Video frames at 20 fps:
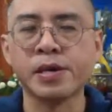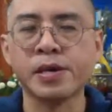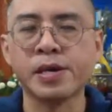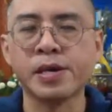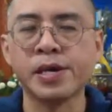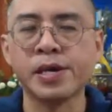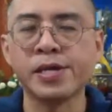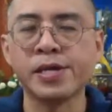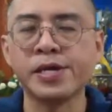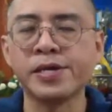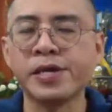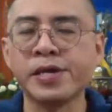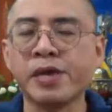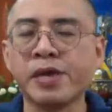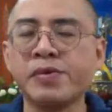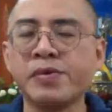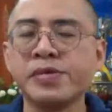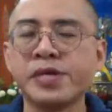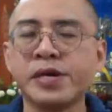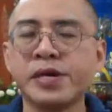And then now
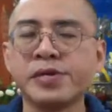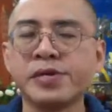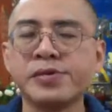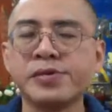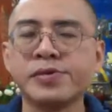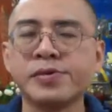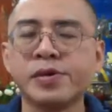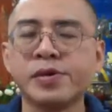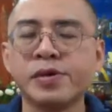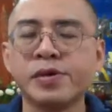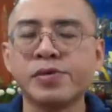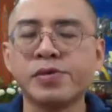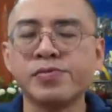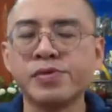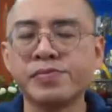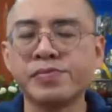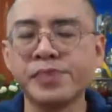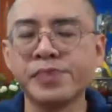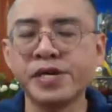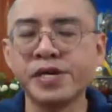and then,
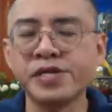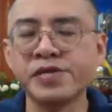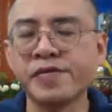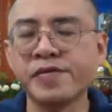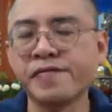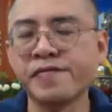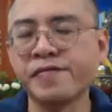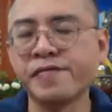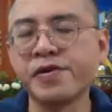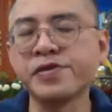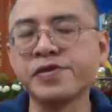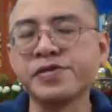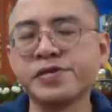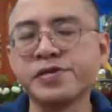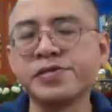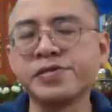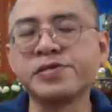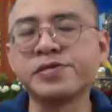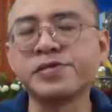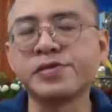repeat the
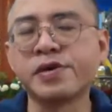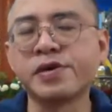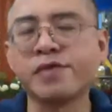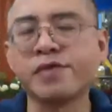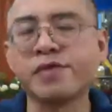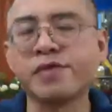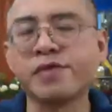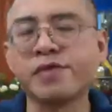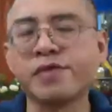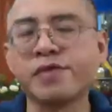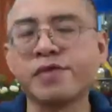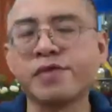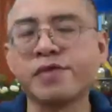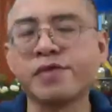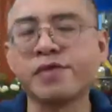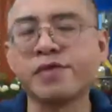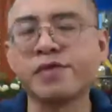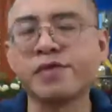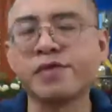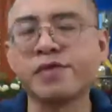phrases of
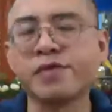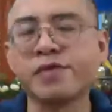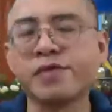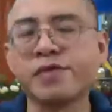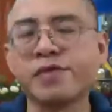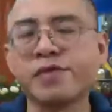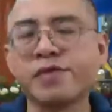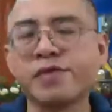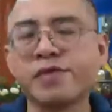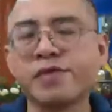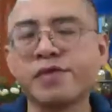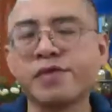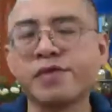appreciative joy.